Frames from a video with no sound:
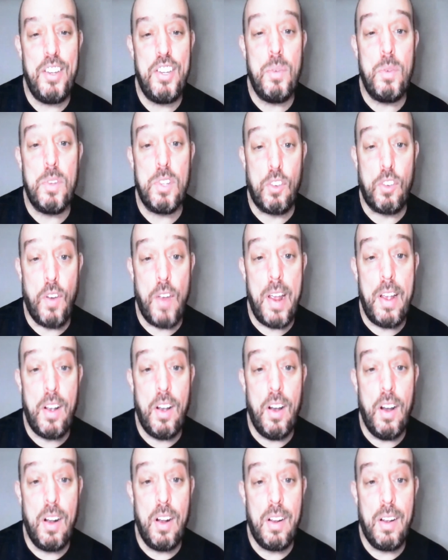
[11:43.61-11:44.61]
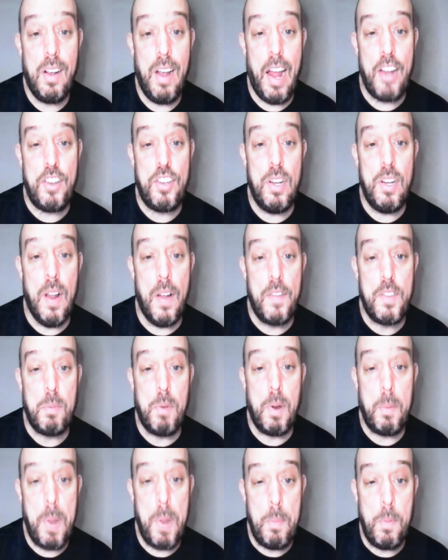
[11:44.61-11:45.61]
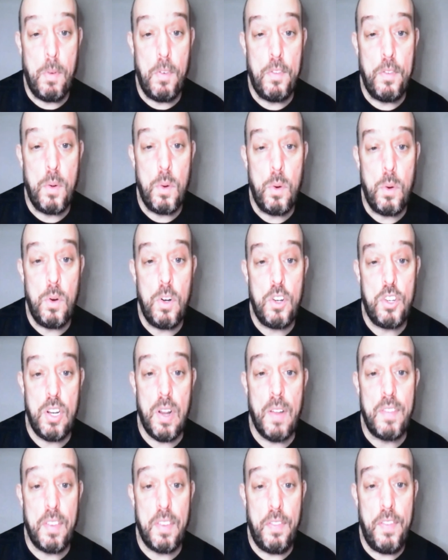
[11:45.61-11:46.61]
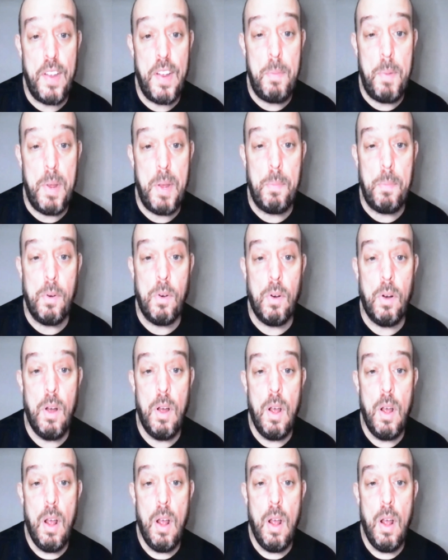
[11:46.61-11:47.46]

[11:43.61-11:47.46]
She was a great cook and she loved to bring people food. She loved to feed people.